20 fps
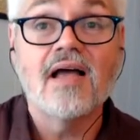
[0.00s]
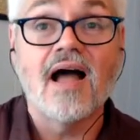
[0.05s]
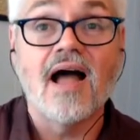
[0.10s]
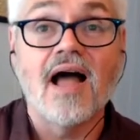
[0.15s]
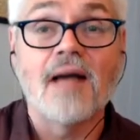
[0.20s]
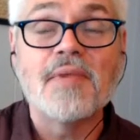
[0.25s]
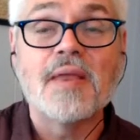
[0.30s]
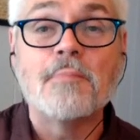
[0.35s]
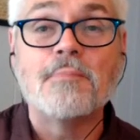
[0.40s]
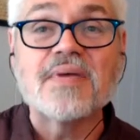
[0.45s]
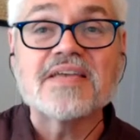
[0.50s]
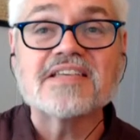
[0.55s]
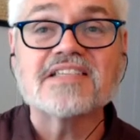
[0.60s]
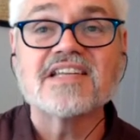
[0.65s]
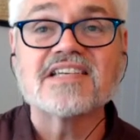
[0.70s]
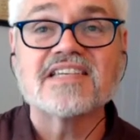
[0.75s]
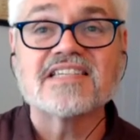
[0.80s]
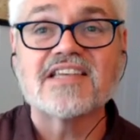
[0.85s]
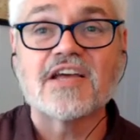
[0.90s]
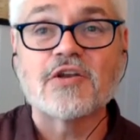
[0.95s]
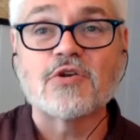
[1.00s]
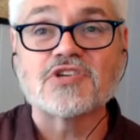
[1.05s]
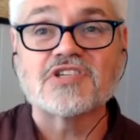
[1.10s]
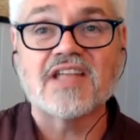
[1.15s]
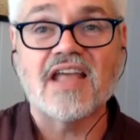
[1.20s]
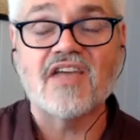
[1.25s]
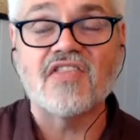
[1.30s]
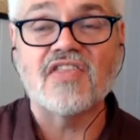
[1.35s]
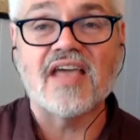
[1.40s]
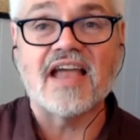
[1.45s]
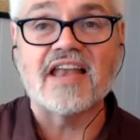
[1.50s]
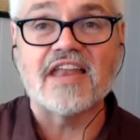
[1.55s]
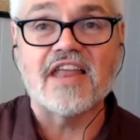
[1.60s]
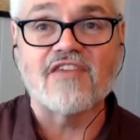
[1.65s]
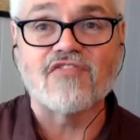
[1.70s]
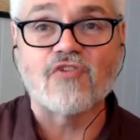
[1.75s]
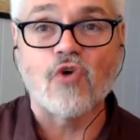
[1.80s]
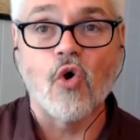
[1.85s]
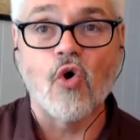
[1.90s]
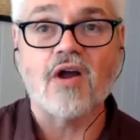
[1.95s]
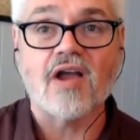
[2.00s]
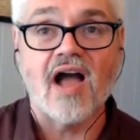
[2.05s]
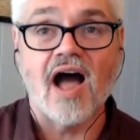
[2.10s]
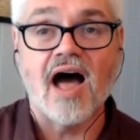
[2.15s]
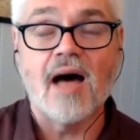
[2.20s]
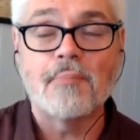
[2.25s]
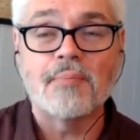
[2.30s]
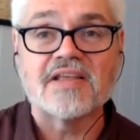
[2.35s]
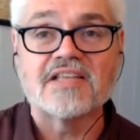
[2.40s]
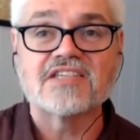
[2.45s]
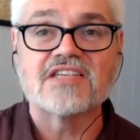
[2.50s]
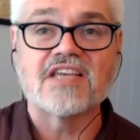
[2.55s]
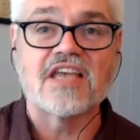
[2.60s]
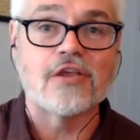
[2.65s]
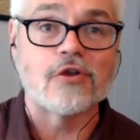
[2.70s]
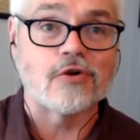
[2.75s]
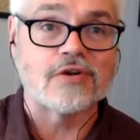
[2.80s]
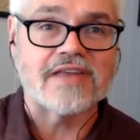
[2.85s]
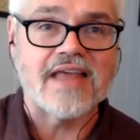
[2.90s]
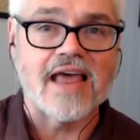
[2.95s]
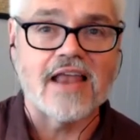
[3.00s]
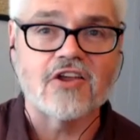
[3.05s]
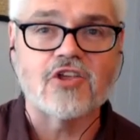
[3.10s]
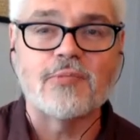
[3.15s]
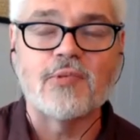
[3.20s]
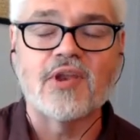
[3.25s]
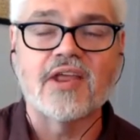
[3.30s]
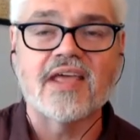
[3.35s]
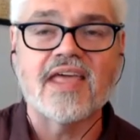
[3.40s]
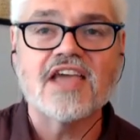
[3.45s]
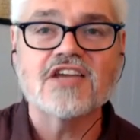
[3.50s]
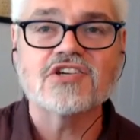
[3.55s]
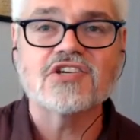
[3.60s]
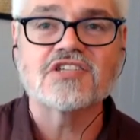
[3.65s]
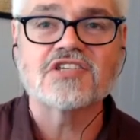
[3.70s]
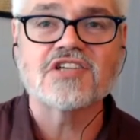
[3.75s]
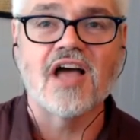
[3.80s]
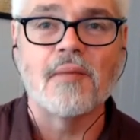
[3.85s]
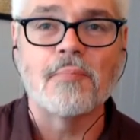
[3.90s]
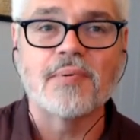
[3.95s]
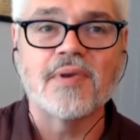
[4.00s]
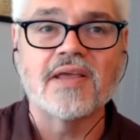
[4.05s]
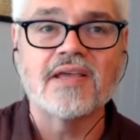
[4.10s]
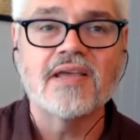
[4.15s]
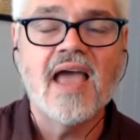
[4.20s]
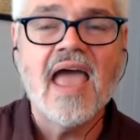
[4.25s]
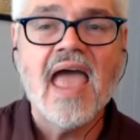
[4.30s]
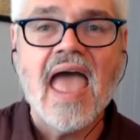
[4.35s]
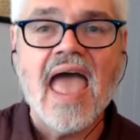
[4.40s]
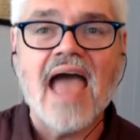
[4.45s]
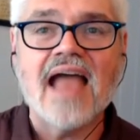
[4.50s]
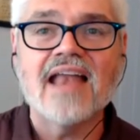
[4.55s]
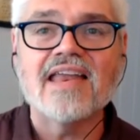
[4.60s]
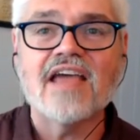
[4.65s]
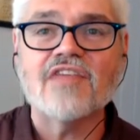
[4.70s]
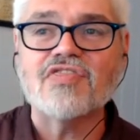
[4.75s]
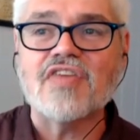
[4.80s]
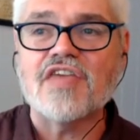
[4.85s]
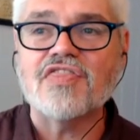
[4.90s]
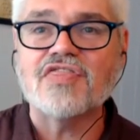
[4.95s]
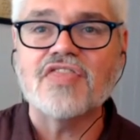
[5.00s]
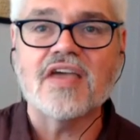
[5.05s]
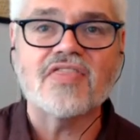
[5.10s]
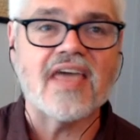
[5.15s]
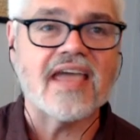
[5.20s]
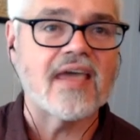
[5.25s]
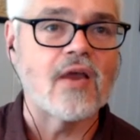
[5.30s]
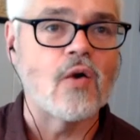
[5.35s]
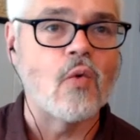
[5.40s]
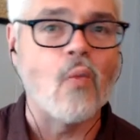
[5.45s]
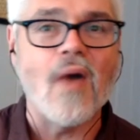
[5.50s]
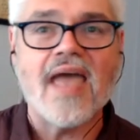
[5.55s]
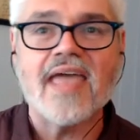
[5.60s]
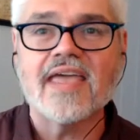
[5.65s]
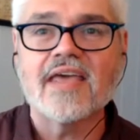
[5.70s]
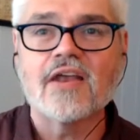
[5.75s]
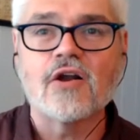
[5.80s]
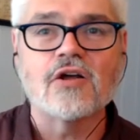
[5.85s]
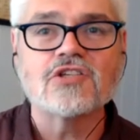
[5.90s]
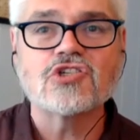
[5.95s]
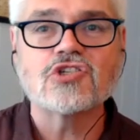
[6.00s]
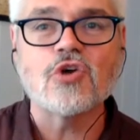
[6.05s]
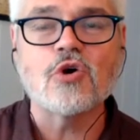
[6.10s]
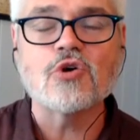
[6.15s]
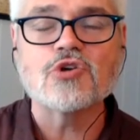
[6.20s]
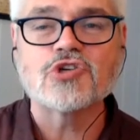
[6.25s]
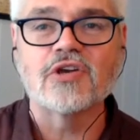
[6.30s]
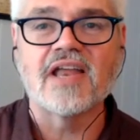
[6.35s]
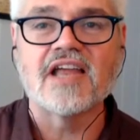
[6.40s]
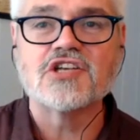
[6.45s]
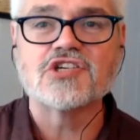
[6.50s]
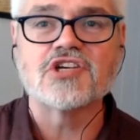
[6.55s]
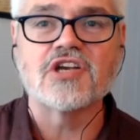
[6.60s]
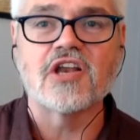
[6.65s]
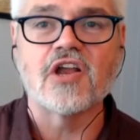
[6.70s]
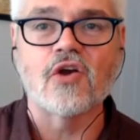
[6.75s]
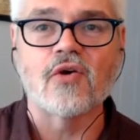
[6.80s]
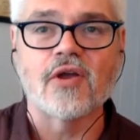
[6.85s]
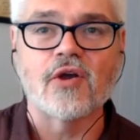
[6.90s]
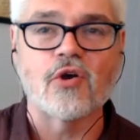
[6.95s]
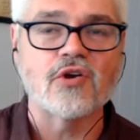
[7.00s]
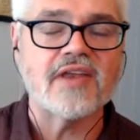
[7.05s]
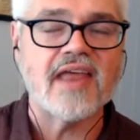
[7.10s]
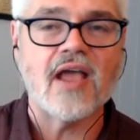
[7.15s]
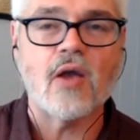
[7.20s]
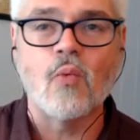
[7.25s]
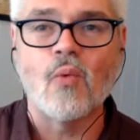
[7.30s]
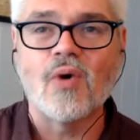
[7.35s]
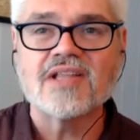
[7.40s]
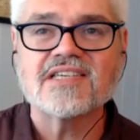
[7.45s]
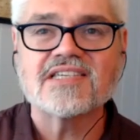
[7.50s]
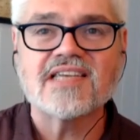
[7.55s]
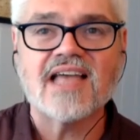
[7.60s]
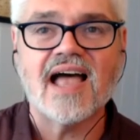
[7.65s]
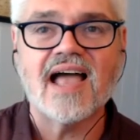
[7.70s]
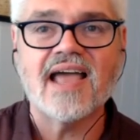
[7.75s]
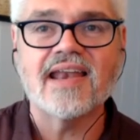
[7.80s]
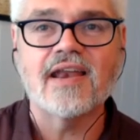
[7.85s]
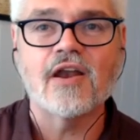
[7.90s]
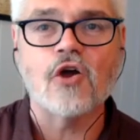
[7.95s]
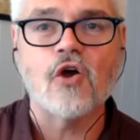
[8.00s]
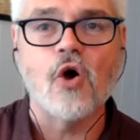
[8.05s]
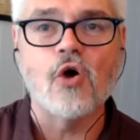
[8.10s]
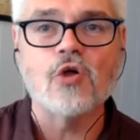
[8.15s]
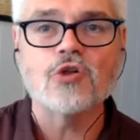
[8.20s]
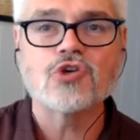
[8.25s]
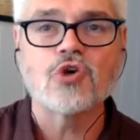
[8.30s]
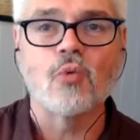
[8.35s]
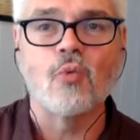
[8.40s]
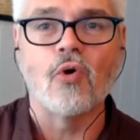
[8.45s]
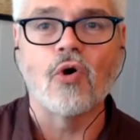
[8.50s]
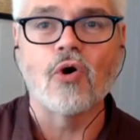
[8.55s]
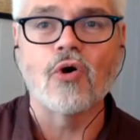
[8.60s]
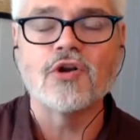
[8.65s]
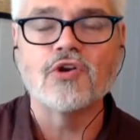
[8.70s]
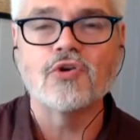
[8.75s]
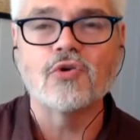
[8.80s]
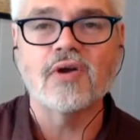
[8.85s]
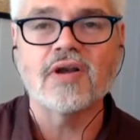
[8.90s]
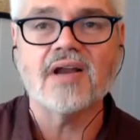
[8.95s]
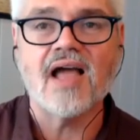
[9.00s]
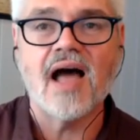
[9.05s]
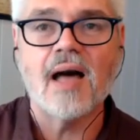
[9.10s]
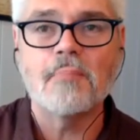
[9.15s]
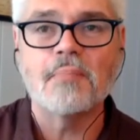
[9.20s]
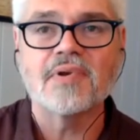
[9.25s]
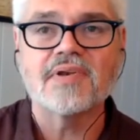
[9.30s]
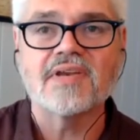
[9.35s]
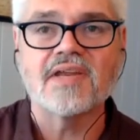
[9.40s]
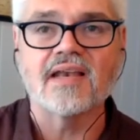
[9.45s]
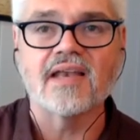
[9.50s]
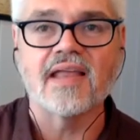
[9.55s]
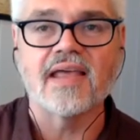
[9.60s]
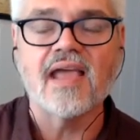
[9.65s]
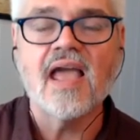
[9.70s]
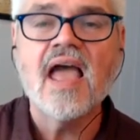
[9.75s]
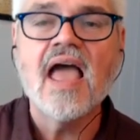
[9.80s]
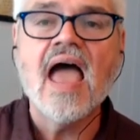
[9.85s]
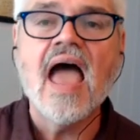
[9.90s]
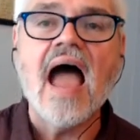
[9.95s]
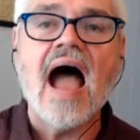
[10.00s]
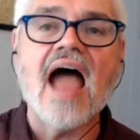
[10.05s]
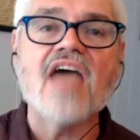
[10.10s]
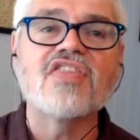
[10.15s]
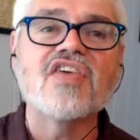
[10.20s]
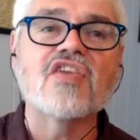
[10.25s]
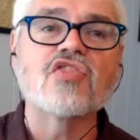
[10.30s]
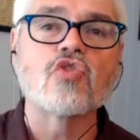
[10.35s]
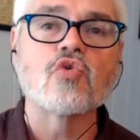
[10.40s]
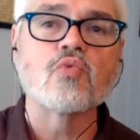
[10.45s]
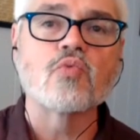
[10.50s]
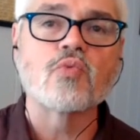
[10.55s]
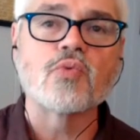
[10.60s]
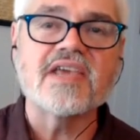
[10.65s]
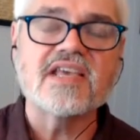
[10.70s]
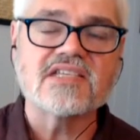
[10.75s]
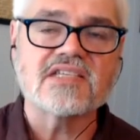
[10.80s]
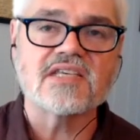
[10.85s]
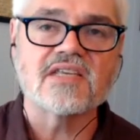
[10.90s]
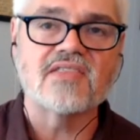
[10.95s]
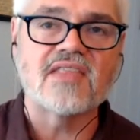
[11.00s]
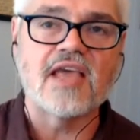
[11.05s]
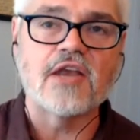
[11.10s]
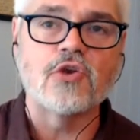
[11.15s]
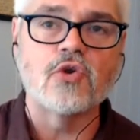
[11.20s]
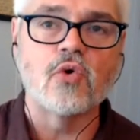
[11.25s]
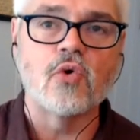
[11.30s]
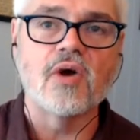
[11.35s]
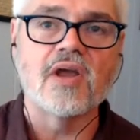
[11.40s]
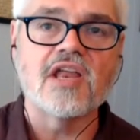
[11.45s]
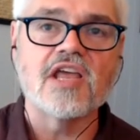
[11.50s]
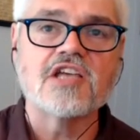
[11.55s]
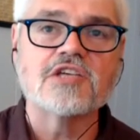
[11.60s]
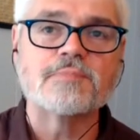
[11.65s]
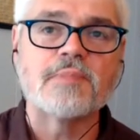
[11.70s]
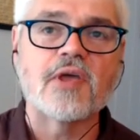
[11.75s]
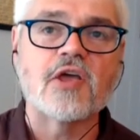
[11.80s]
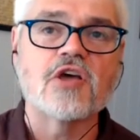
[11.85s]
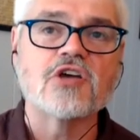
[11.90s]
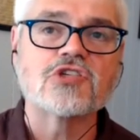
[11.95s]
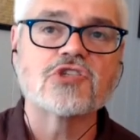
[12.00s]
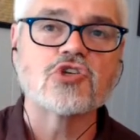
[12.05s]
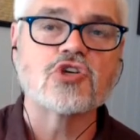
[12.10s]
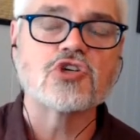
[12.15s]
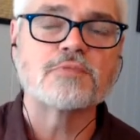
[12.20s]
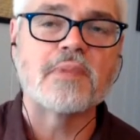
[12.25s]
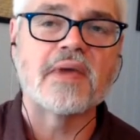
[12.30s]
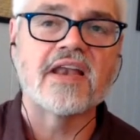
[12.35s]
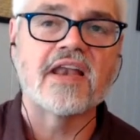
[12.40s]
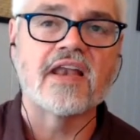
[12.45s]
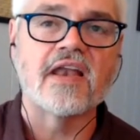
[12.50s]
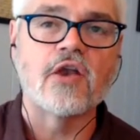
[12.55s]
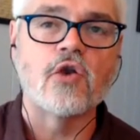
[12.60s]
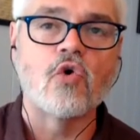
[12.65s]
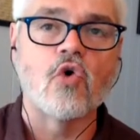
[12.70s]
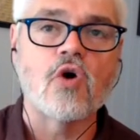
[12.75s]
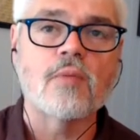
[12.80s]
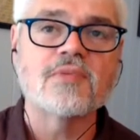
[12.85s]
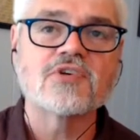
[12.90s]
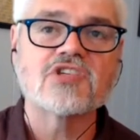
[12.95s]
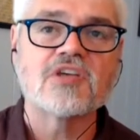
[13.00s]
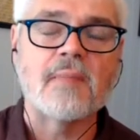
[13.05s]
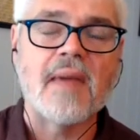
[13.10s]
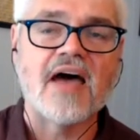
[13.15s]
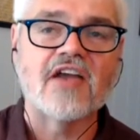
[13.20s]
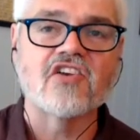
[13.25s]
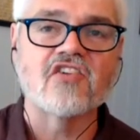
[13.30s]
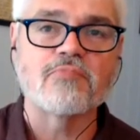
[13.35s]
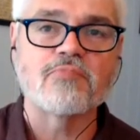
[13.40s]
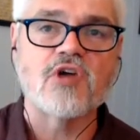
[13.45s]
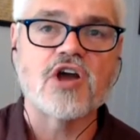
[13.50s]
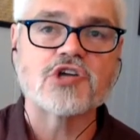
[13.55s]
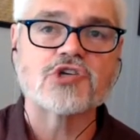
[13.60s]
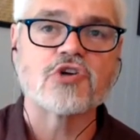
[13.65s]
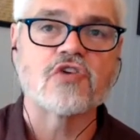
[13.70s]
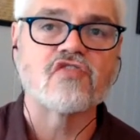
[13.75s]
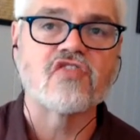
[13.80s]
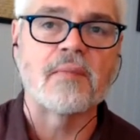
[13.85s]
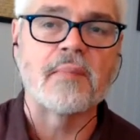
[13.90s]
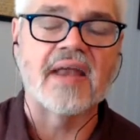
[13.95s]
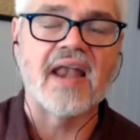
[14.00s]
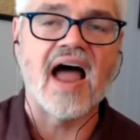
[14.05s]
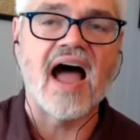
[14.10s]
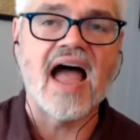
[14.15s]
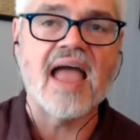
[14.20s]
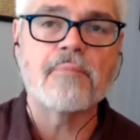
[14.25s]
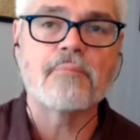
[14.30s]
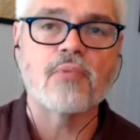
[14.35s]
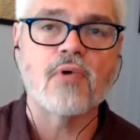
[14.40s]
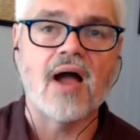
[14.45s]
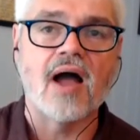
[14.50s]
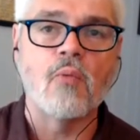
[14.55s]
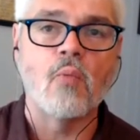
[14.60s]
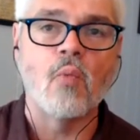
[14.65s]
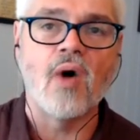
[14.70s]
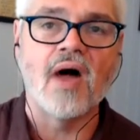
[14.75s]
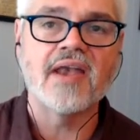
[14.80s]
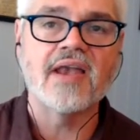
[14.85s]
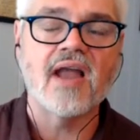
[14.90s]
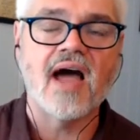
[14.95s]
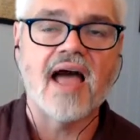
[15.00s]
I mean, businesses understand the idea of core competency. You're a telecommunications company, and yet they think they can weigh in on social engineering or take one side in a culture war and do it competently. I think the reason they do it is because there's been an enormous amount of pressure from hyper, one